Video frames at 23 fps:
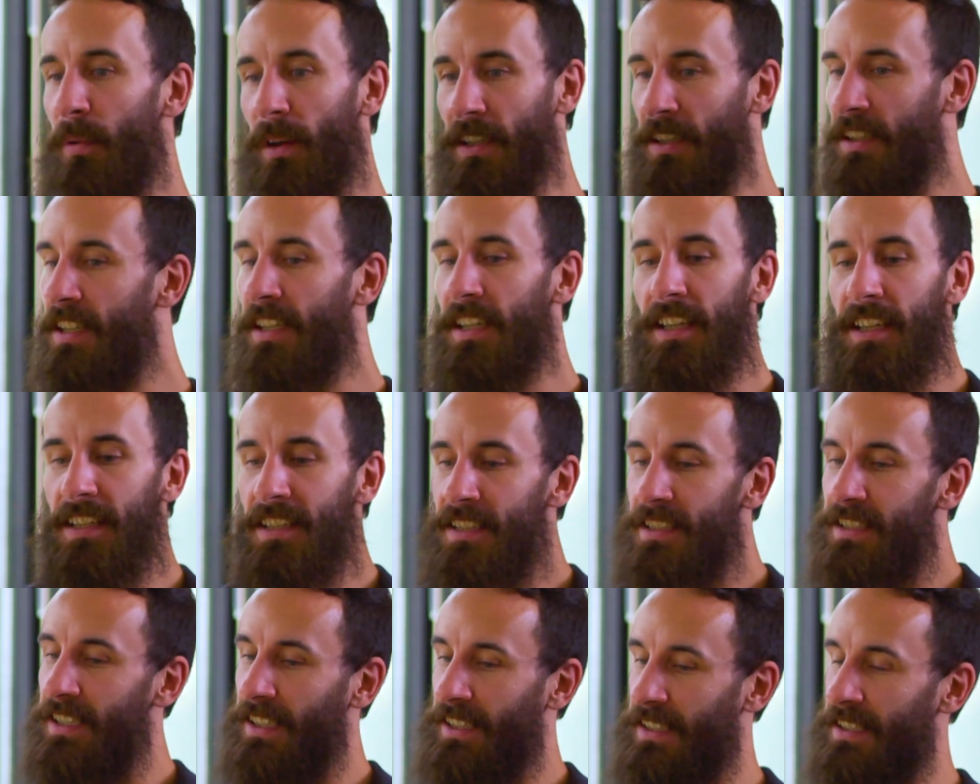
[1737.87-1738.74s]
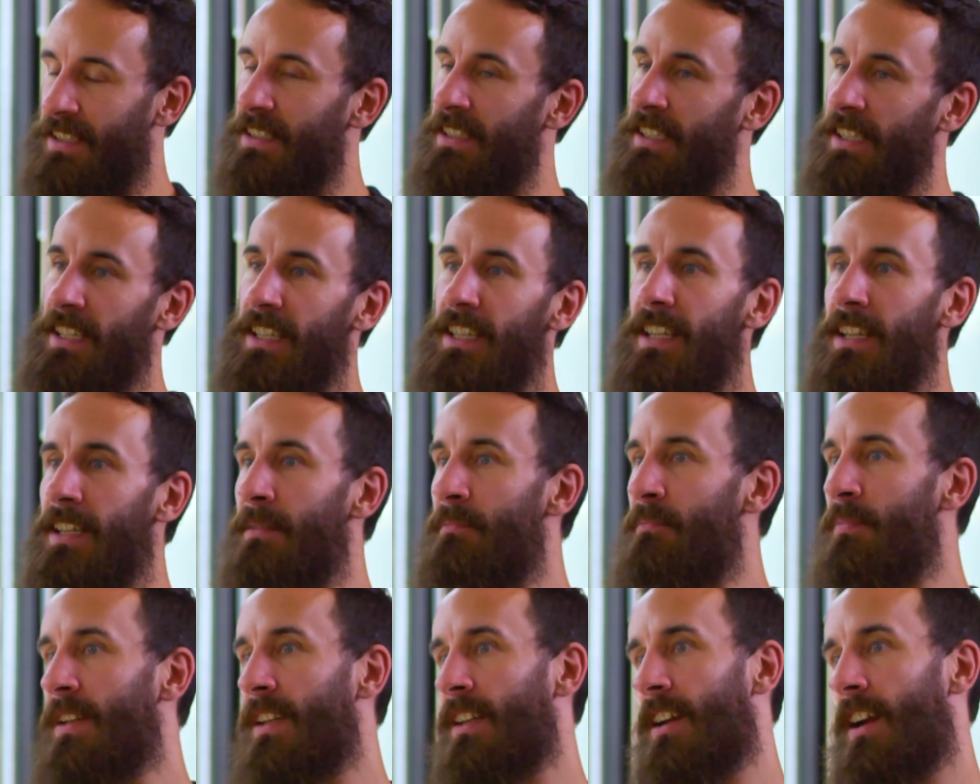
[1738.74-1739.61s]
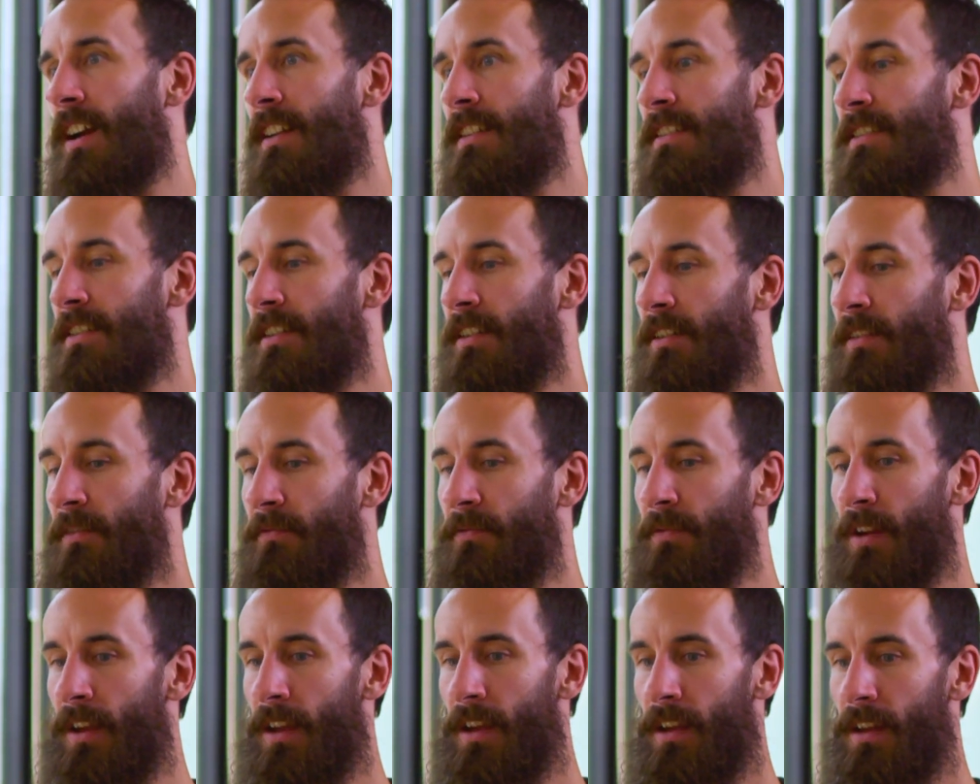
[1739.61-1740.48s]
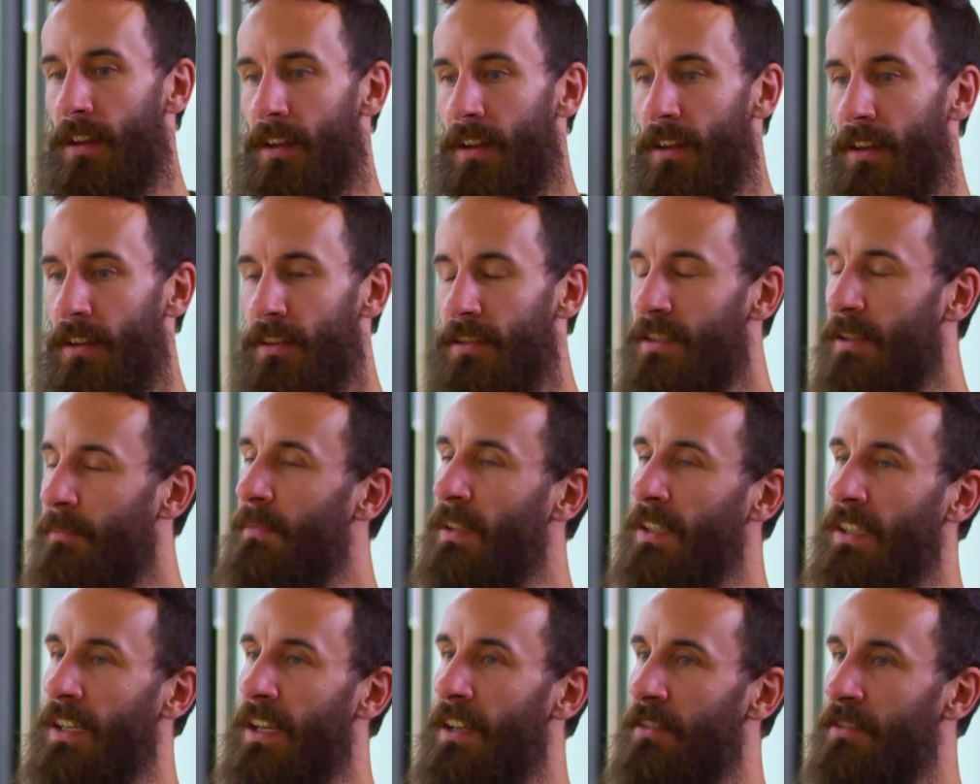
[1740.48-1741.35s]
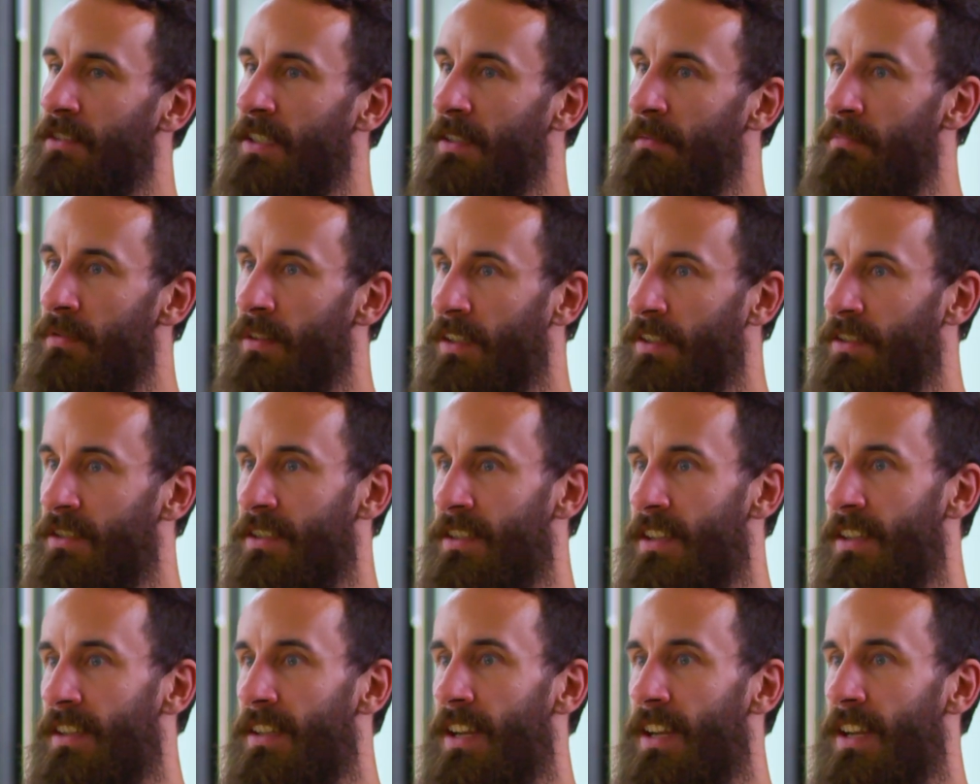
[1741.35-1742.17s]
but he's succeeded because of something else he brings to the